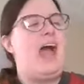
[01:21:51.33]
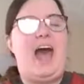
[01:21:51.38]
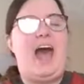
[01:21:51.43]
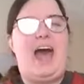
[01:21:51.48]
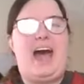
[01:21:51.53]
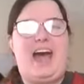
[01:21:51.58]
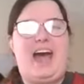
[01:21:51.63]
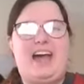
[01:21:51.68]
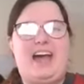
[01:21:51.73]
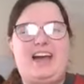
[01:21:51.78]

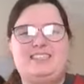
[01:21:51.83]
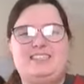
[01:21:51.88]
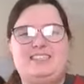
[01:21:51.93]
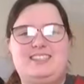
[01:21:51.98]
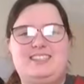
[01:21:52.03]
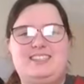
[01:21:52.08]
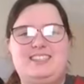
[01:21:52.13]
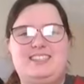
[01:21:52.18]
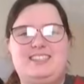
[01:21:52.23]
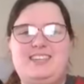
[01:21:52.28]
And
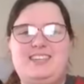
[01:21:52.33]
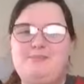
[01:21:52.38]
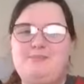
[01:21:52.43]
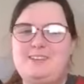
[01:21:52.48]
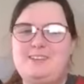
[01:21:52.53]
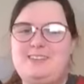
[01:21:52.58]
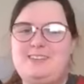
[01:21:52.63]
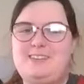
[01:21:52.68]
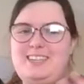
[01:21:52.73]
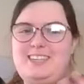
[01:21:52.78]
keep
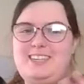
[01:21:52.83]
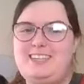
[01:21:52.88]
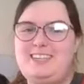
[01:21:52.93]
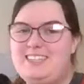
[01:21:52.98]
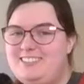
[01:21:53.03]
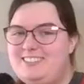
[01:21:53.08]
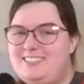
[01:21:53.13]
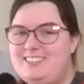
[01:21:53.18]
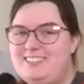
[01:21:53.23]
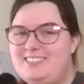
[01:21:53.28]
donating to
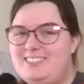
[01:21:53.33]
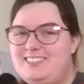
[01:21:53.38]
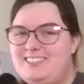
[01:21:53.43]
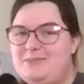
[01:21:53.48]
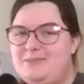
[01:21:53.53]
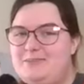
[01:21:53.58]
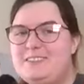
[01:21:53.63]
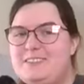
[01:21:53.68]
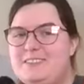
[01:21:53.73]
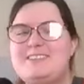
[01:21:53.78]
Socialist
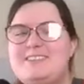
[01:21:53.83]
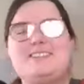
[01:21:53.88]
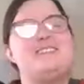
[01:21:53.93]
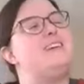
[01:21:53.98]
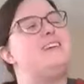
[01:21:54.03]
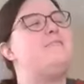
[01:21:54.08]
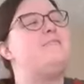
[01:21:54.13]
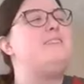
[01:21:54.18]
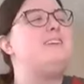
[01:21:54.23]
Appeal so that